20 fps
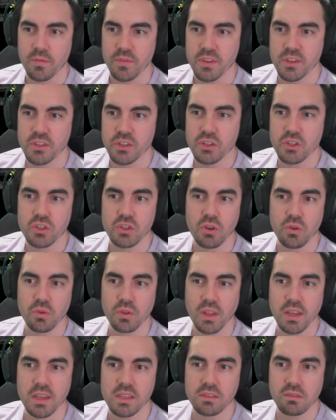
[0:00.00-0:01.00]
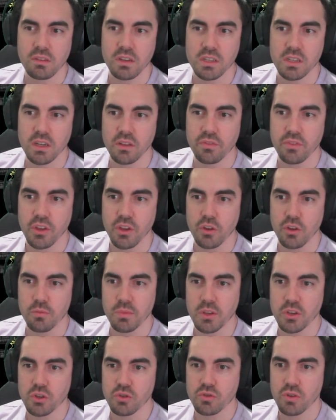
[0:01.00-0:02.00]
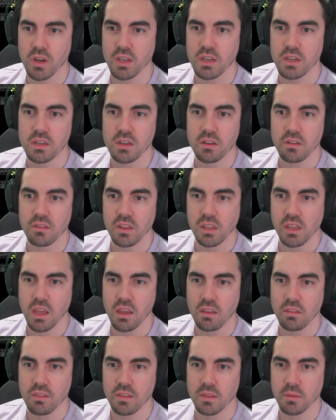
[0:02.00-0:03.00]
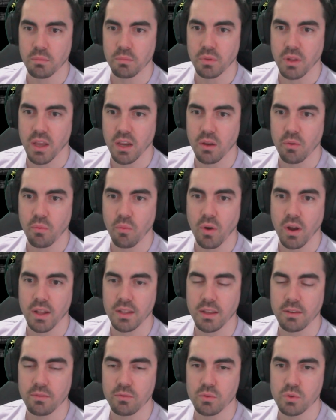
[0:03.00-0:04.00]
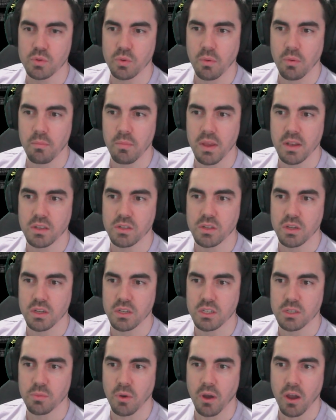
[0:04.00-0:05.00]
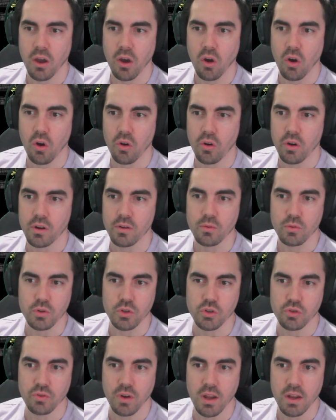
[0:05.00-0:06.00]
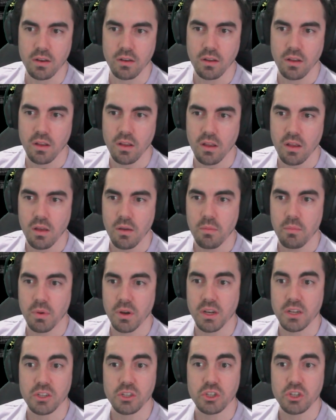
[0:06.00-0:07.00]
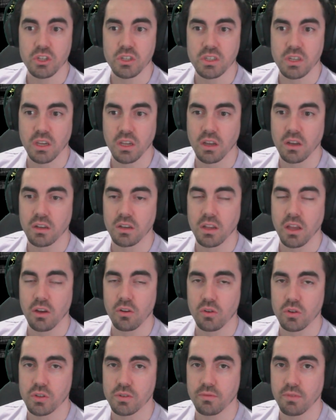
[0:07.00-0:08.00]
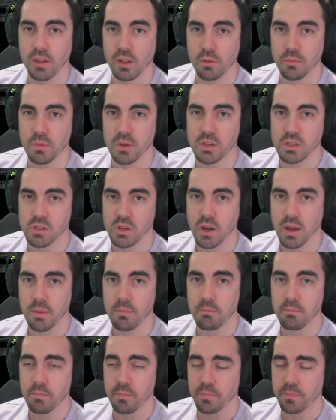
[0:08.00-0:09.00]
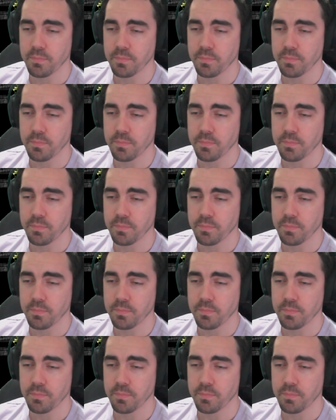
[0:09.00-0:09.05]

This is so lazily done that you'd be tricked into thinking that the black and white levels were meant to inspire horror or dread, but it's just a cut down on development time.